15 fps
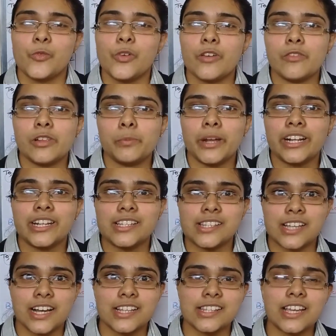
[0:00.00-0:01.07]
We will be
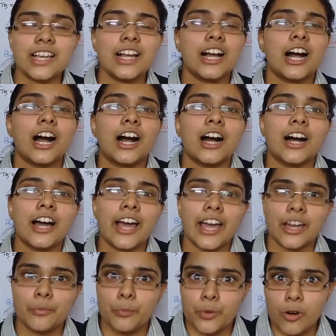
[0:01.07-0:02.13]
discussing
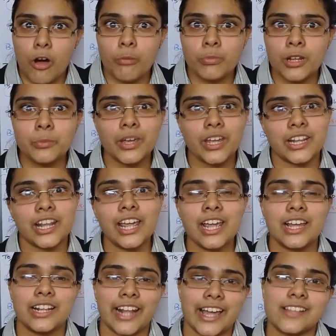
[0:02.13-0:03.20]
a problem in the